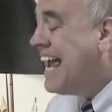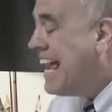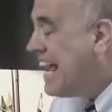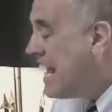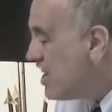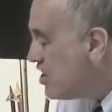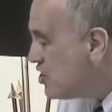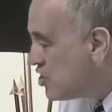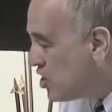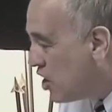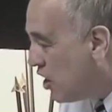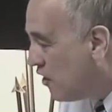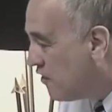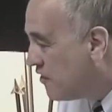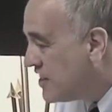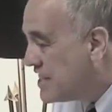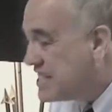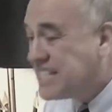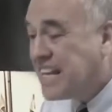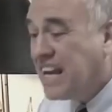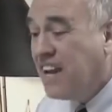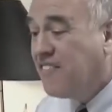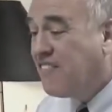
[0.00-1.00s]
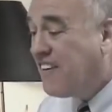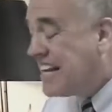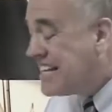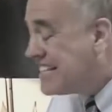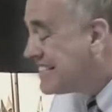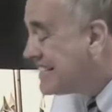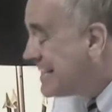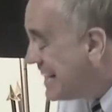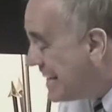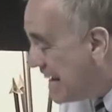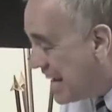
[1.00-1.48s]
anchovies. If I
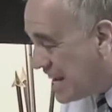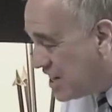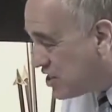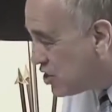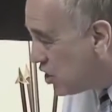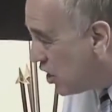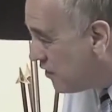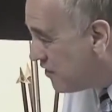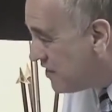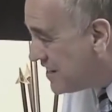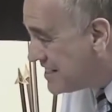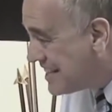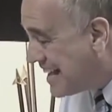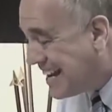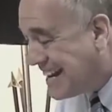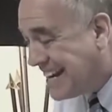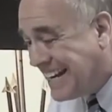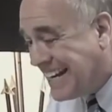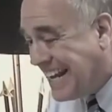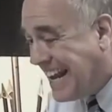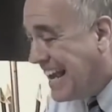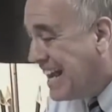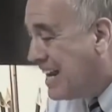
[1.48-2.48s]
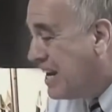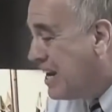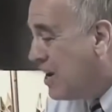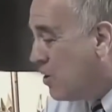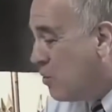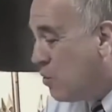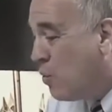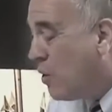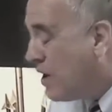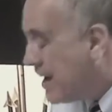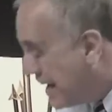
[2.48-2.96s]
see anchovies on it again,
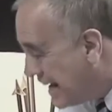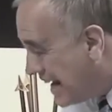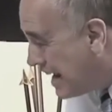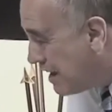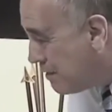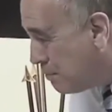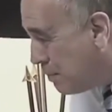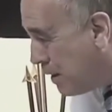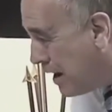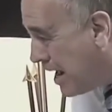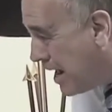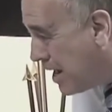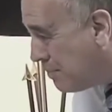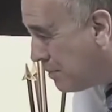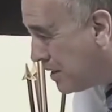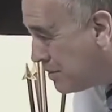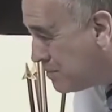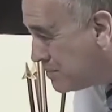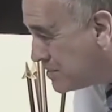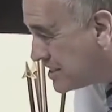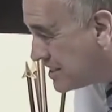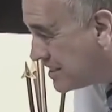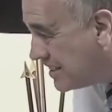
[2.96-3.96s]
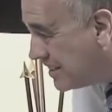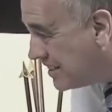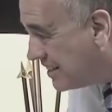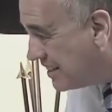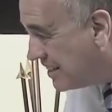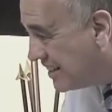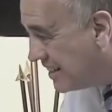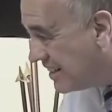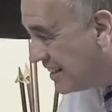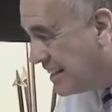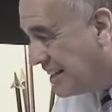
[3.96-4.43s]
we're going to have problems.
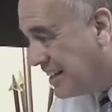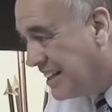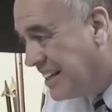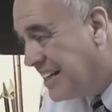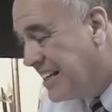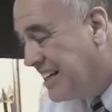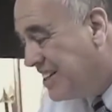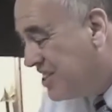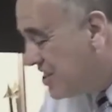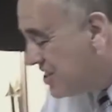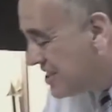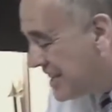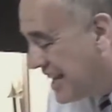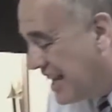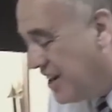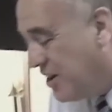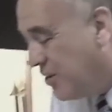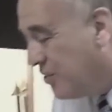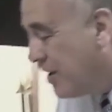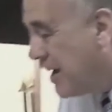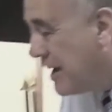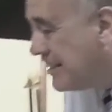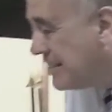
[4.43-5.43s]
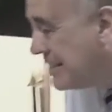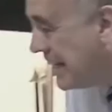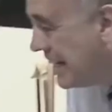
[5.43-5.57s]
Sorry, boss. Just get it right,